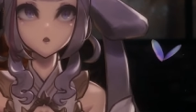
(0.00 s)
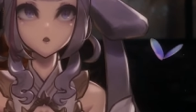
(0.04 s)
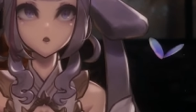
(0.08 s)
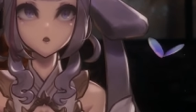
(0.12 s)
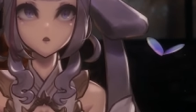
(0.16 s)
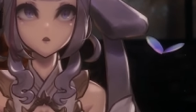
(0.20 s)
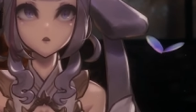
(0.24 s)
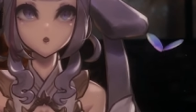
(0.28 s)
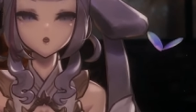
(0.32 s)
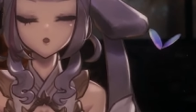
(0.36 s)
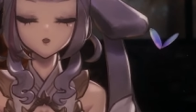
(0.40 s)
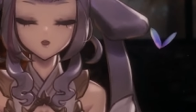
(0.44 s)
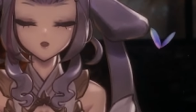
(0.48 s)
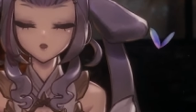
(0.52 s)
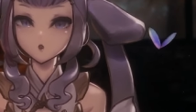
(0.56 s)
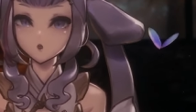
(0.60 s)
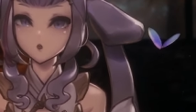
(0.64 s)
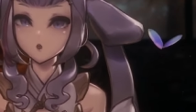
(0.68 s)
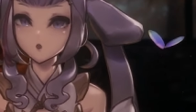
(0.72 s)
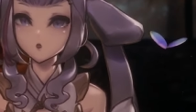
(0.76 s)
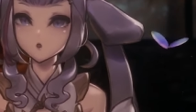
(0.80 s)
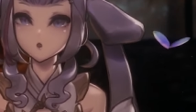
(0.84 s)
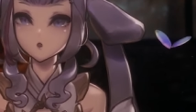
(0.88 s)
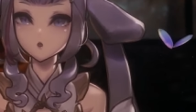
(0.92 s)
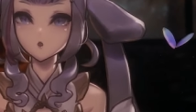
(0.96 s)
let's
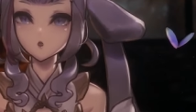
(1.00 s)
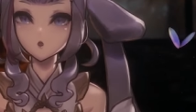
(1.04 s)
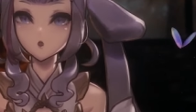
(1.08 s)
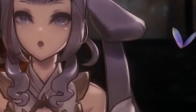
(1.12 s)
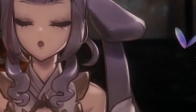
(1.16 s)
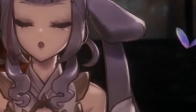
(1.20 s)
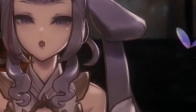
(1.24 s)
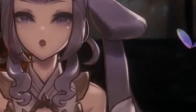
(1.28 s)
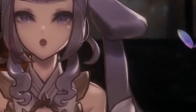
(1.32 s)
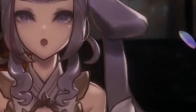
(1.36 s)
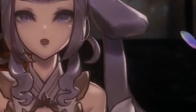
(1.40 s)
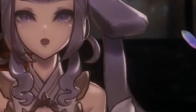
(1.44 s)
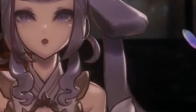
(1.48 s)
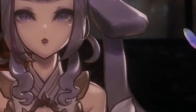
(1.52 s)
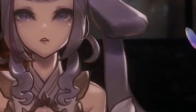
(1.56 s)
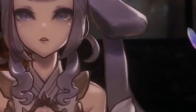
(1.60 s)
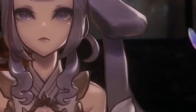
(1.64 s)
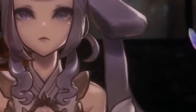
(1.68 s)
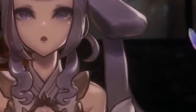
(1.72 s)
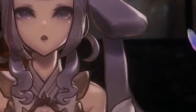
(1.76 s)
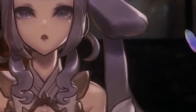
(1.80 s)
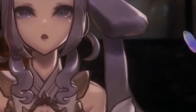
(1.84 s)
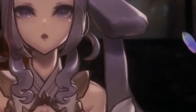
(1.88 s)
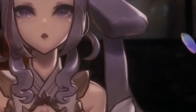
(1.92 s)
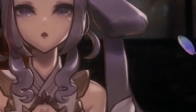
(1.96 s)
think of
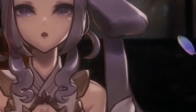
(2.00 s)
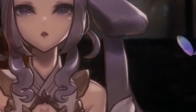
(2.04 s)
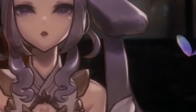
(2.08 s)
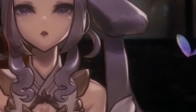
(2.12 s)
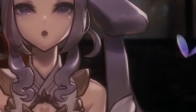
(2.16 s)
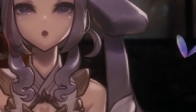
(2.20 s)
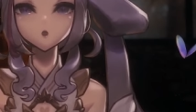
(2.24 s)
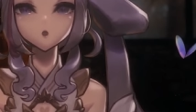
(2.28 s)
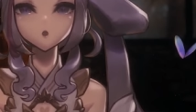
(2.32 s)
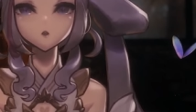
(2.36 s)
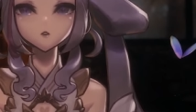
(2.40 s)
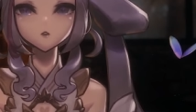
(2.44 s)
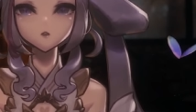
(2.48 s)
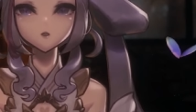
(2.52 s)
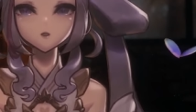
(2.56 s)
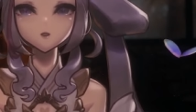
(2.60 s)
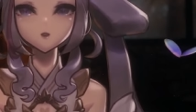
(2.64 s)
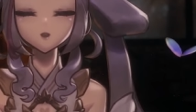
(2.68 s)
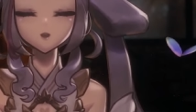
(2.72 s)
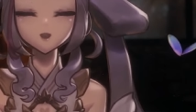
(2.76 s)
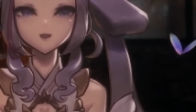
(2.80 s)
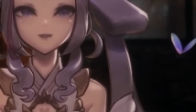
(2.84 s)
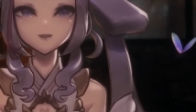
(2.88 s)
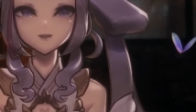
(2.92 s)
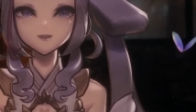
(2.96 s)
all of the different
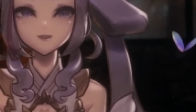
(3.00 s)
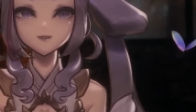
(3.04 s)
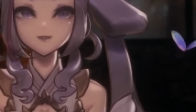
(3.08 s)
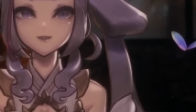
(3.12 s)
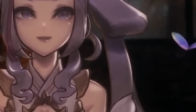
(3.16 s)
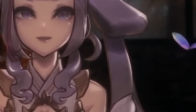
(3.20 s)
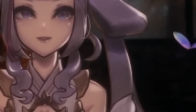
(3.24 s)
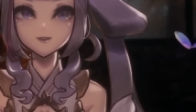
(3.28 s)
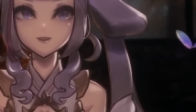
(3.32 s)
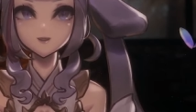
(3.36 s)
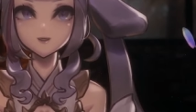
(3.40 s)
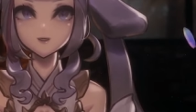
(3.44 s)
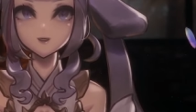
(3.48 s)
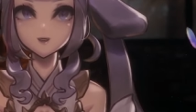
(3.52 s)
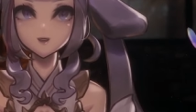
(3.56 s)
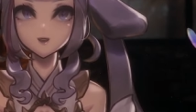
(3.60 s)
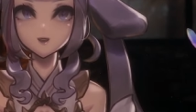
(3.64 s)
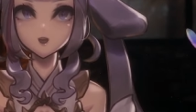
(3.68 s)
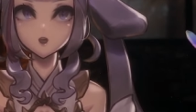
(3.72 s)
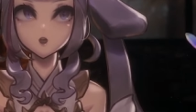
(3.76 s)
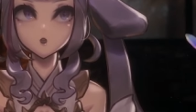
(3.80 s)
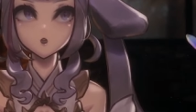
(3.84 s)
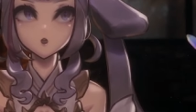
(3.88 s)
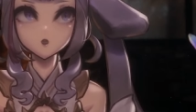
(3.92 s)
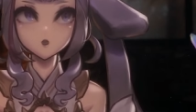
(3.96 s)
things
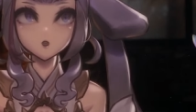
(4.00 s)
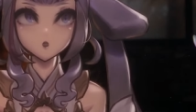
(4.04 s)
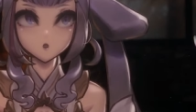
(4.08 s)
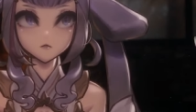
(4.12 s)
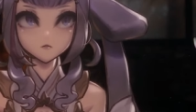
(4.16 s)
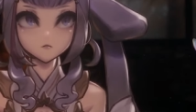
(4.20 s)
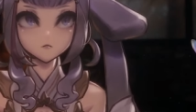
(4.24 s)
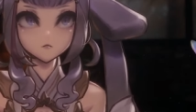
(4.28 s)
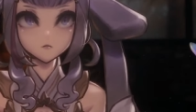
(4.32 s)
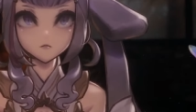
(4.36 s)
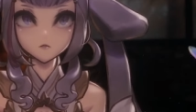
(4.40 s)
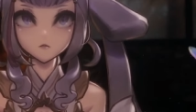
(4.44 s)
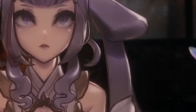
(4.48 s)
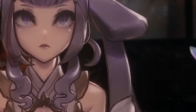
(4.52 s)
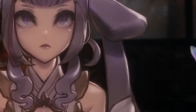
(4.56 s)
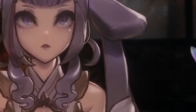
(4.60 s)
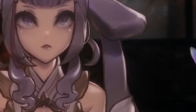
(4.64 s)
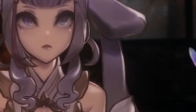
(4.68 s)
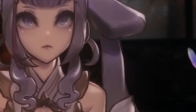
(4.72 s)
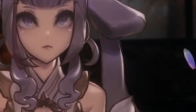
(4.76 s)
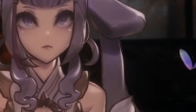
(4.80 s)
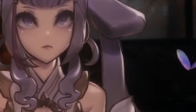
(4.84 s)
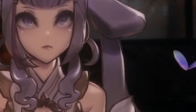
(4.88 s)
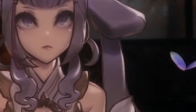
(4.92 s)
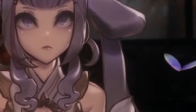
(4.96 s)
that you can
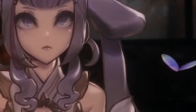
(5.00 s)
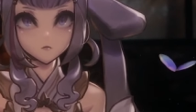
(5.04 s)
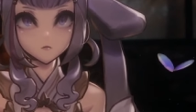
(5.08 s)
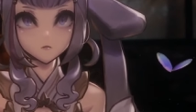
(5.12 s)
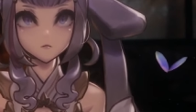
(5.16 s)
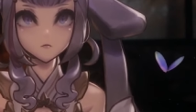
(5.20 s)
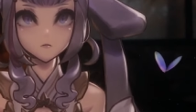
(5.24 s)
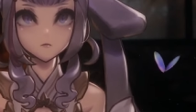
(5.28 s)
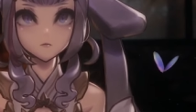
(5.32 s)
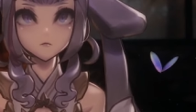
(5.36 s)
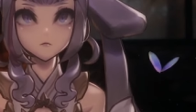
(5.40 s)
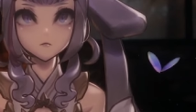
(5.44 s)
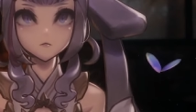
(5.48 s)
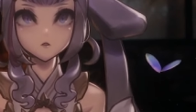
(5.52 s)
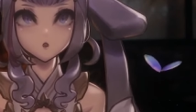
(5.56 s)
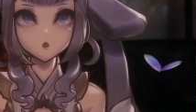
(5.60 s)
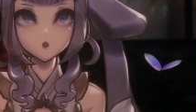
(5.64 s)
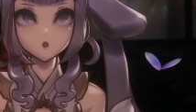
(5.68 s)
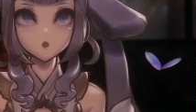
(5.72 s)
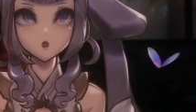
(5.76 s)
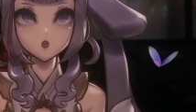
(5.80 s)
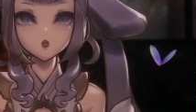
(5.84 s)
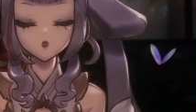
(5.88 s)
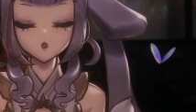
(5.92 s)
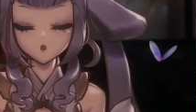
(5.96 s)
do,
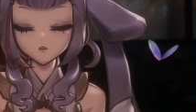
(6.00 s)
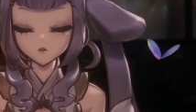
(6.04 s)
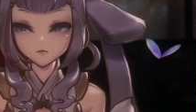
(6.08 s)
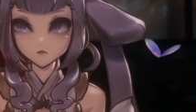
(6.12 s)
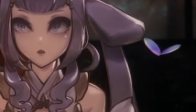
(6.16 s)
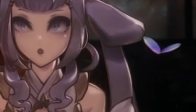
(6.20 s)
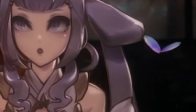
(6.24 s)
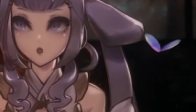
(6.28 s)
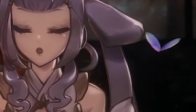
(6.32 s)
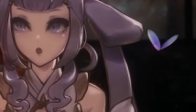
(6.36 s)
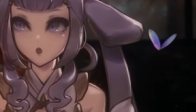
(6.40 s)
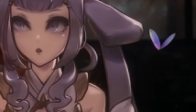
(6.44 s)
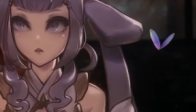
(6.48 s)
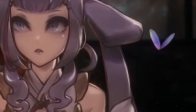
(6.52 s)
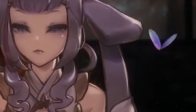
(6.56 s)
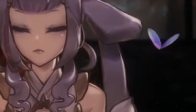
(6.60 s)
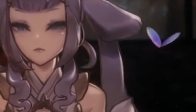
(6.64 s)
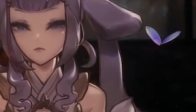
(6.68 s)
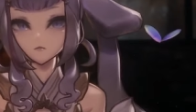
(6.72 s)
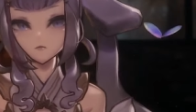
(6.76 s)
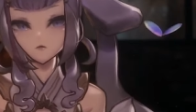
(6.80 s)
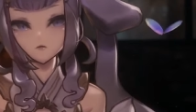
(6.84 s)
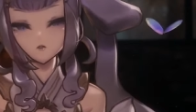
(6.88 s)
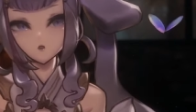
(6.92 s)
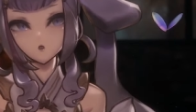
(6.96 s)
even if
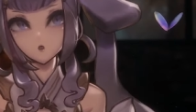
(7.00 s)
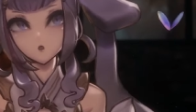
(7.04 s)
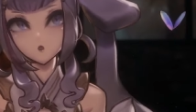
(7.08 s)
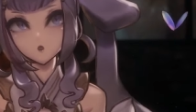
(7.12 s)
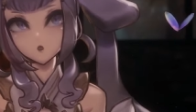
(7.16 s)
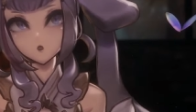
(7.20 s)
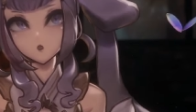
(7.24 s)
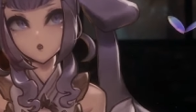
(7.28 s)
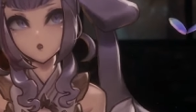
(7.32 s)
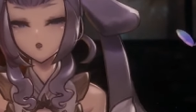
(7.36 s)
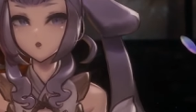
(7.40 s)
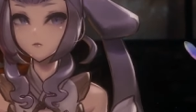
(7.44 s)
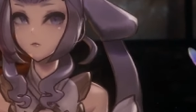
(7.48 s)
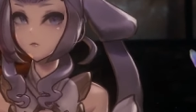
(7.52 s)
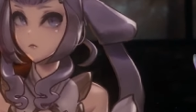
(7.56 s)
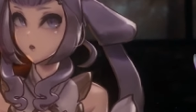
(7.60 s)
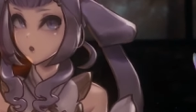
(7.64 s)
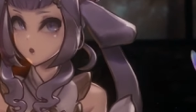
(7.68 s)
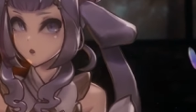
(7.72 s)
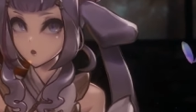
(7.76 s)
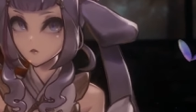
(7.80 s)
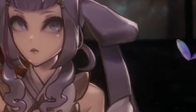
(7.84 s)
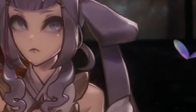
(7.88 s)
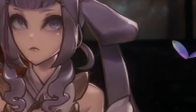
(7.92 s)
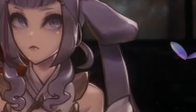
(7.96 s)
it's by
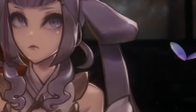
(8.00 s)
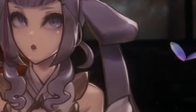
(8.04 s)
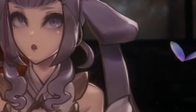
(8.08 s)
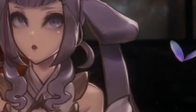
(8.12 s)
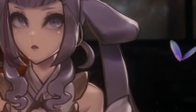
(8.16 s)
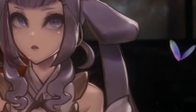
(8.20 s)
yourself.